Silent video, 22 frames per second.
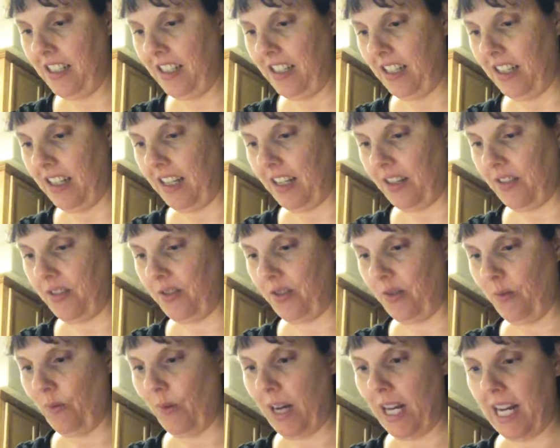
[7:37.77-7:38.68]
And the
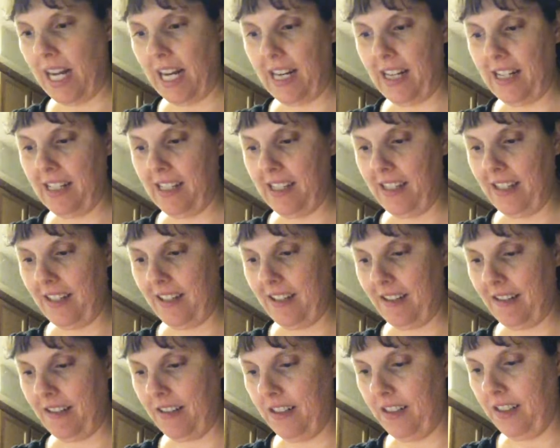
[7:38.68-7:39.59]
extra weight. So
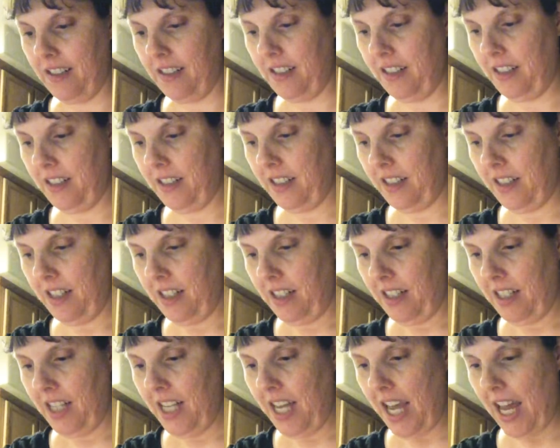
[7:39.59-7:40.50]

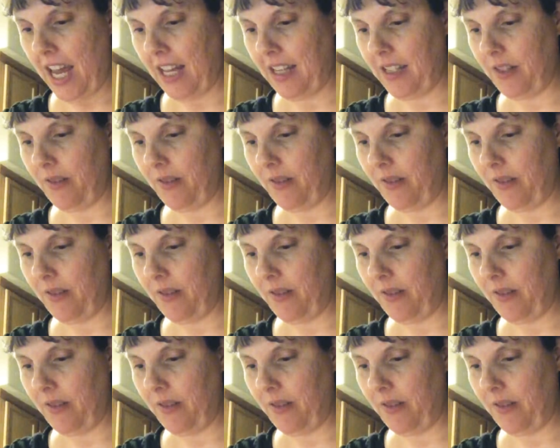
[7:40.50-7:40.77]
yeah,